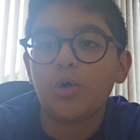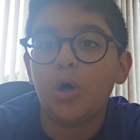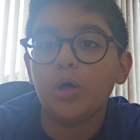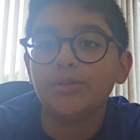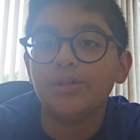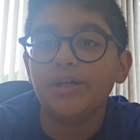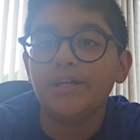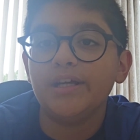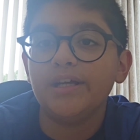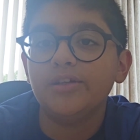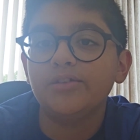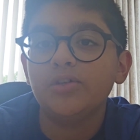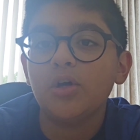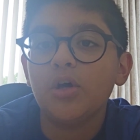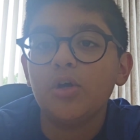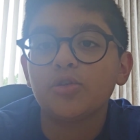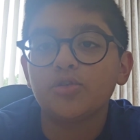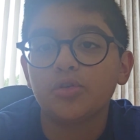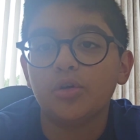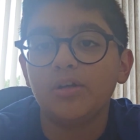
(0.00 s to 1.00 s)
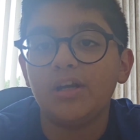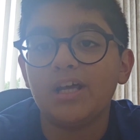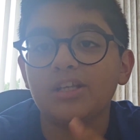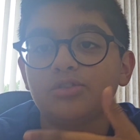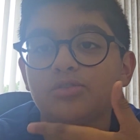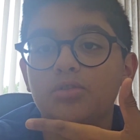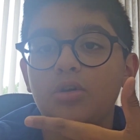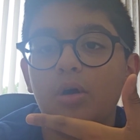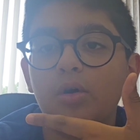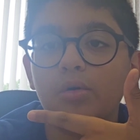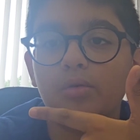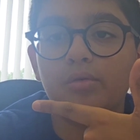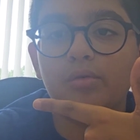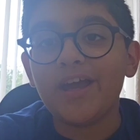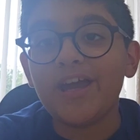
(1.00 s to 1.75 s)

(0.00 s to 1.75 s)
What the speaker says: other leagues. So let's go.